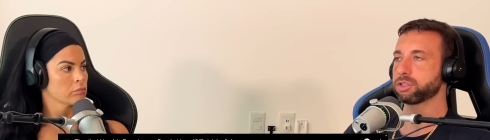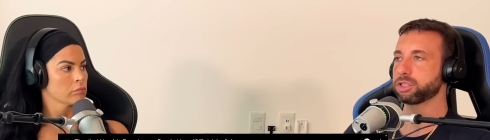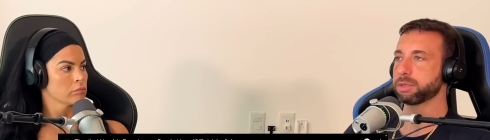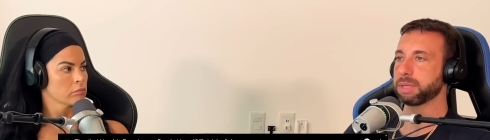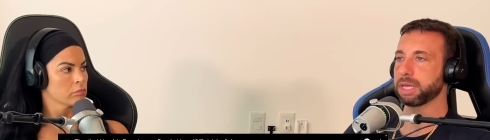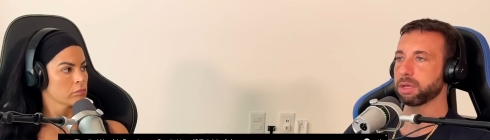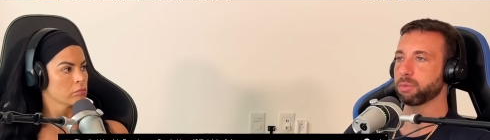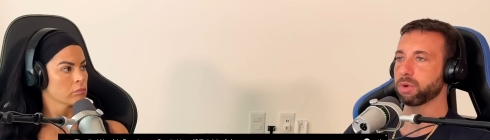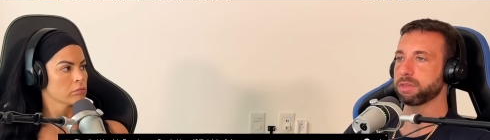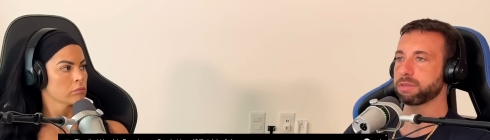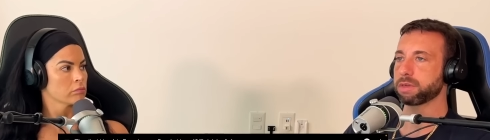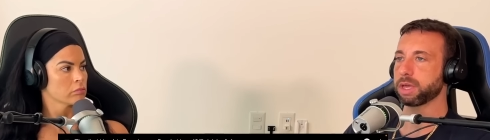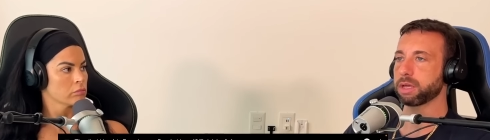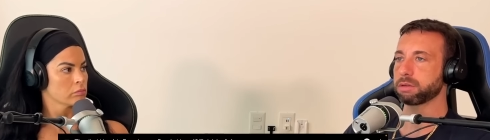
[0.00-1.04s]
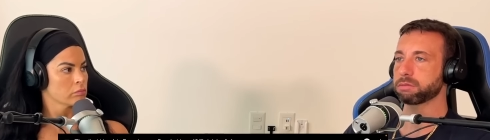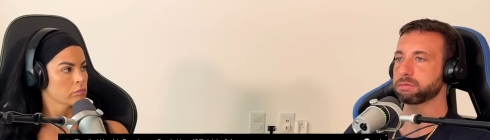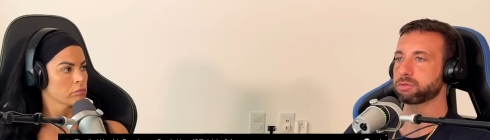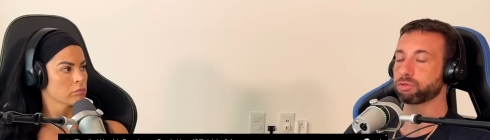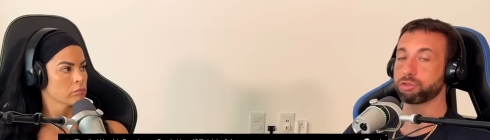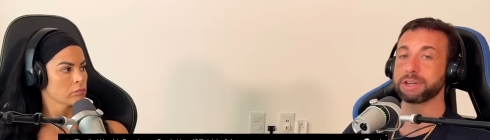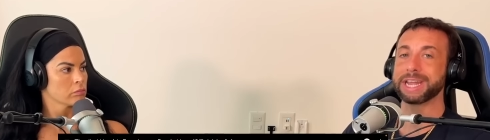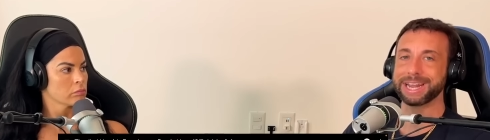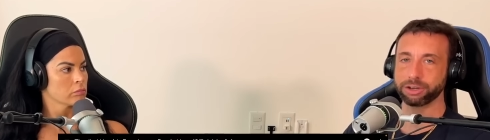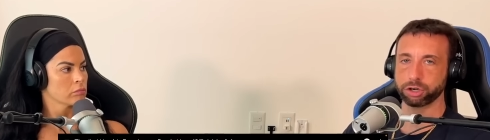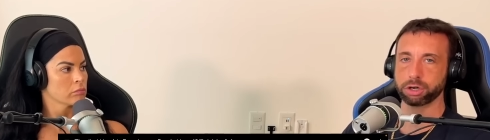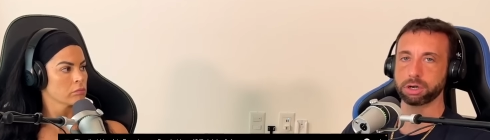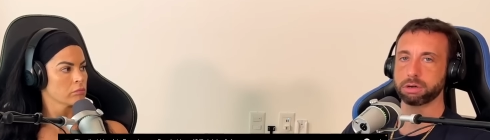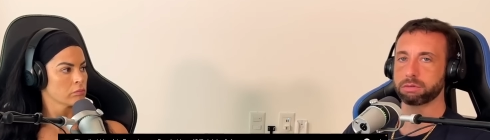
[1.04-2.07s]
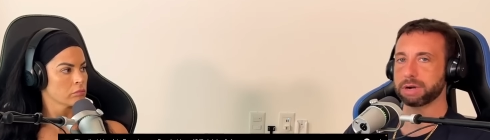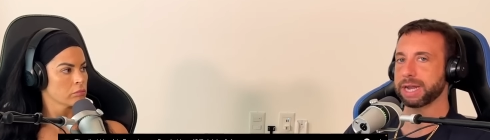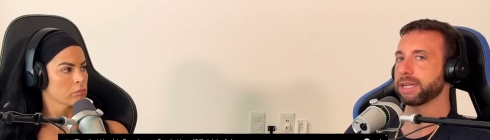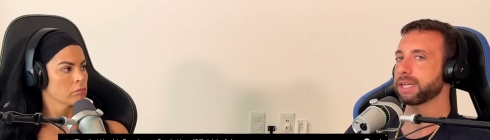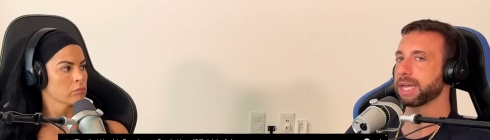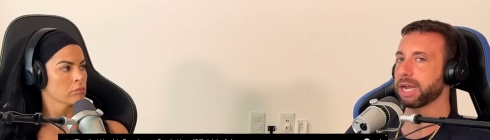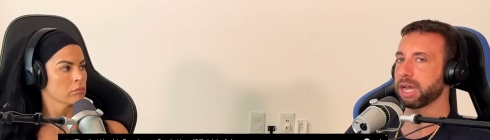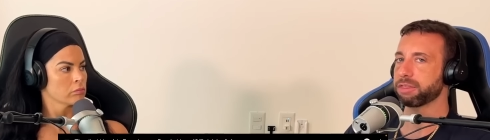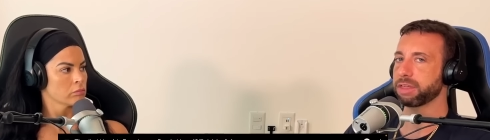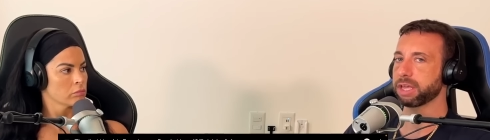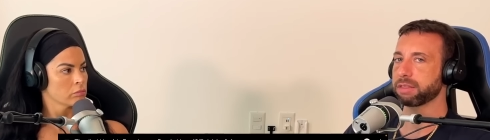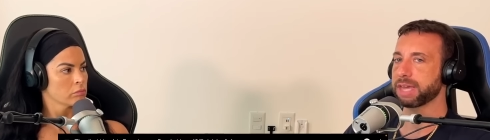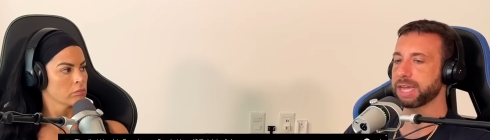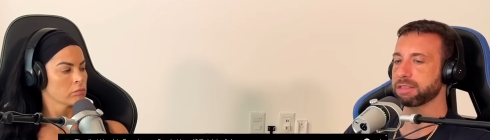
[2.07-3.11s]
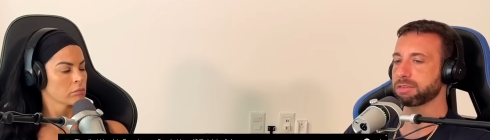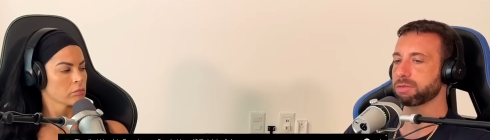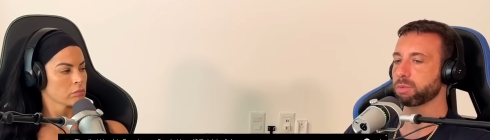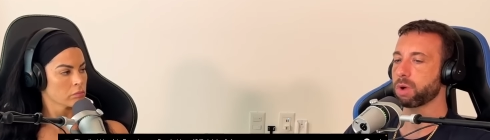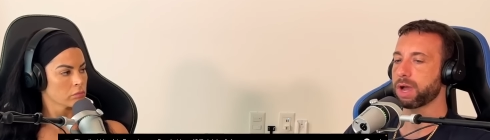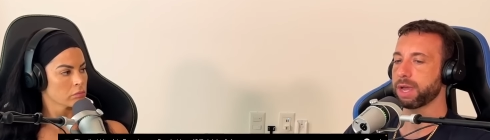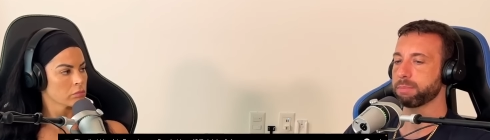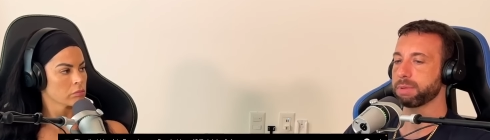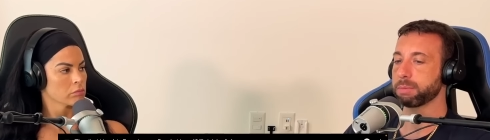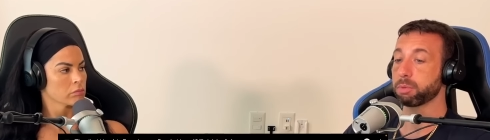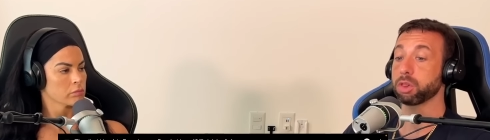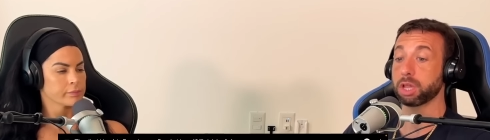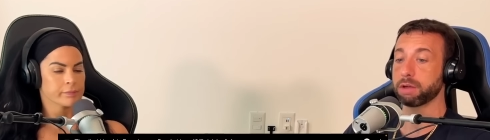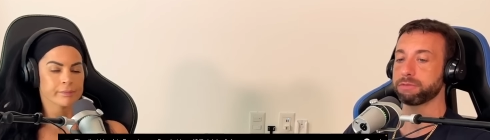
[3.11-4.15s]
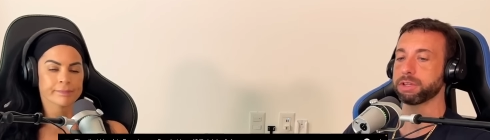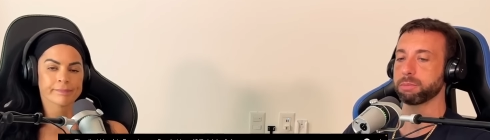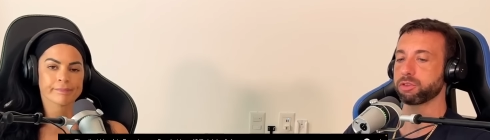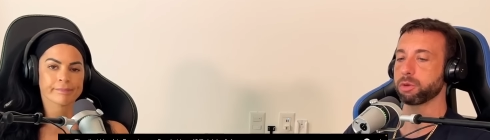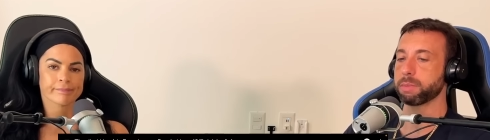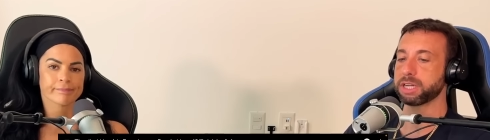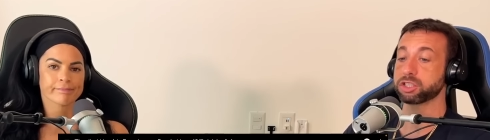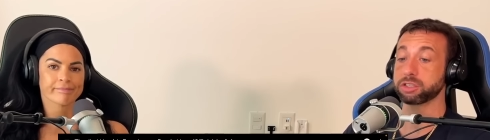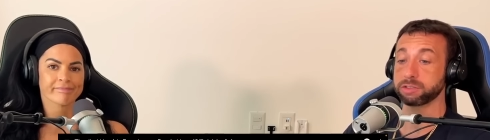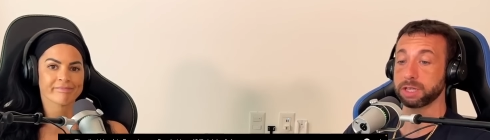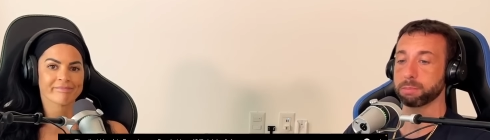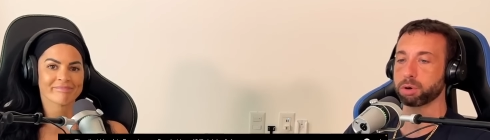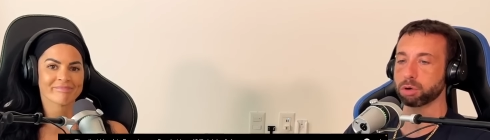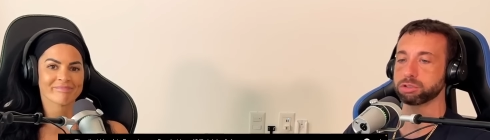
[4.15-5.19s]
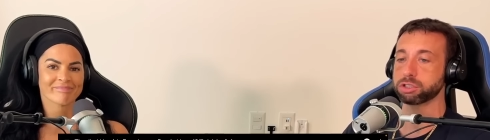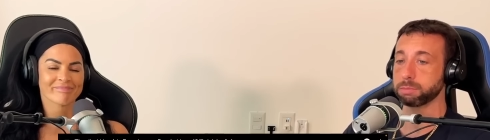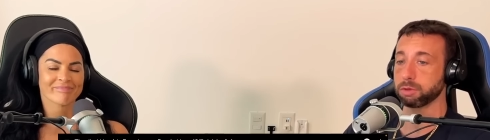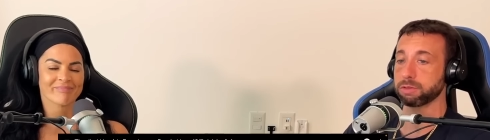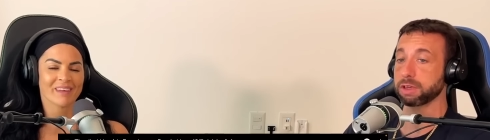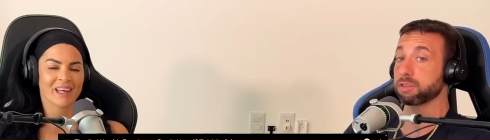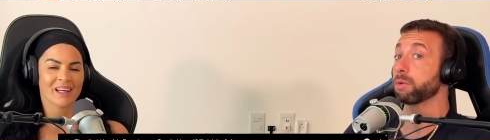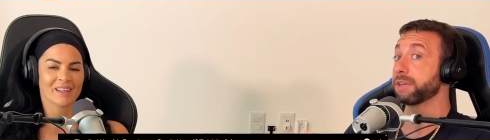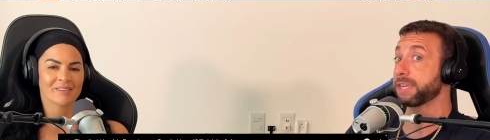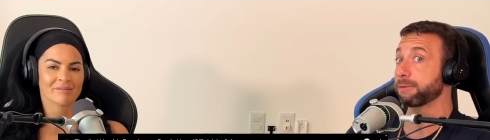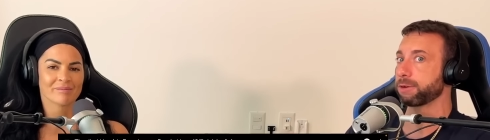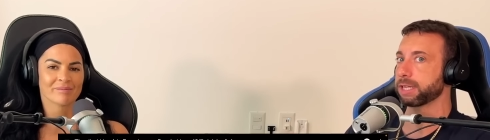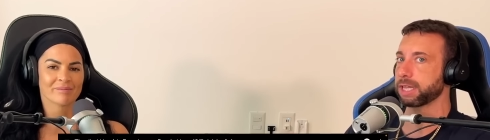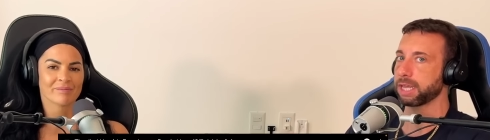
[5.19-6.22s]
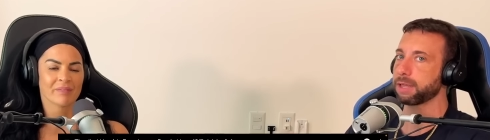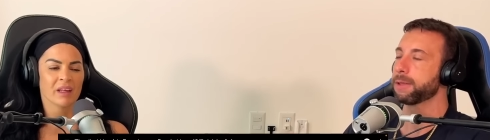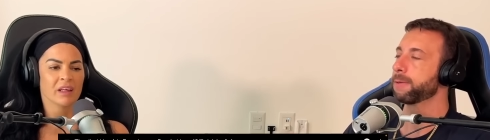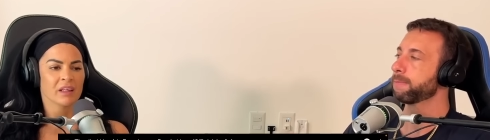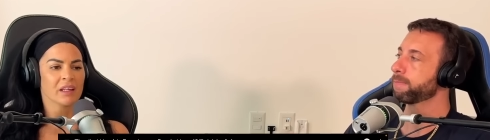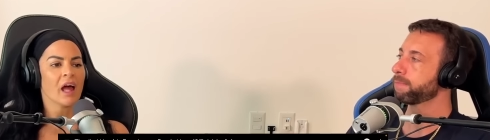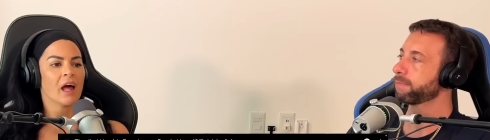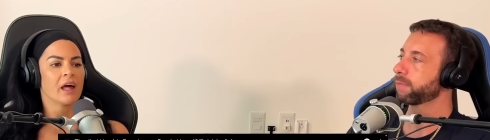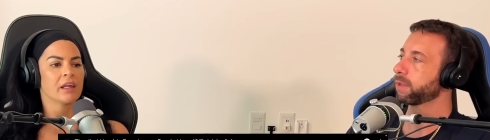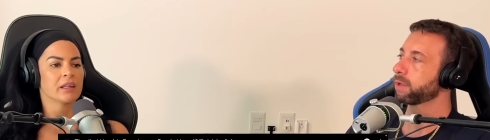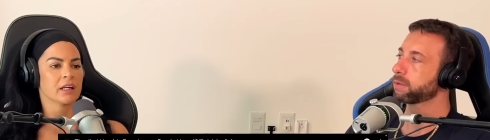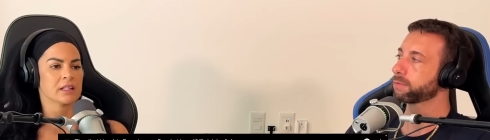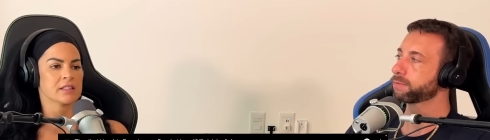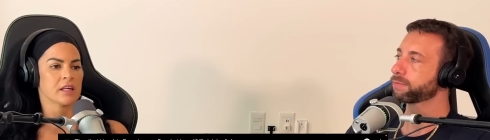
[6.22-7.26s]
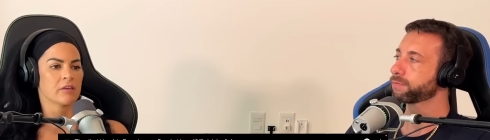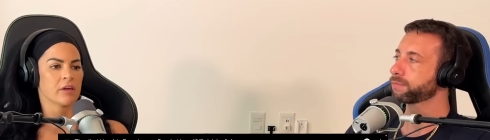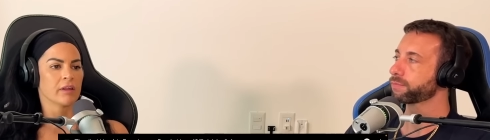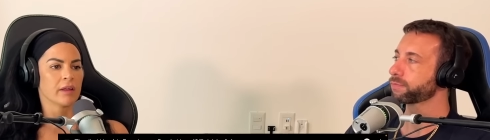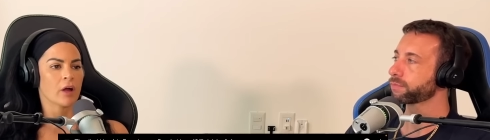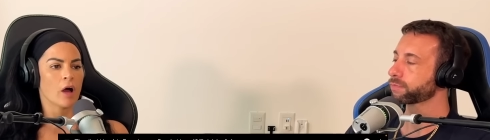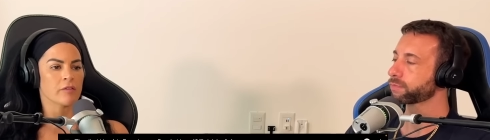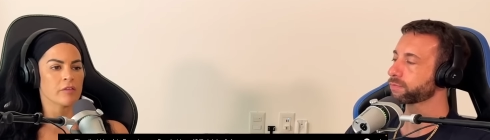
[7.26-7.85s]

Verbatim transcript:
Speaker 1: Jimi was a creator, right? And I think that's why people loved him so much, because he approached music yeah. so differently. Yeah, and like I said, right, like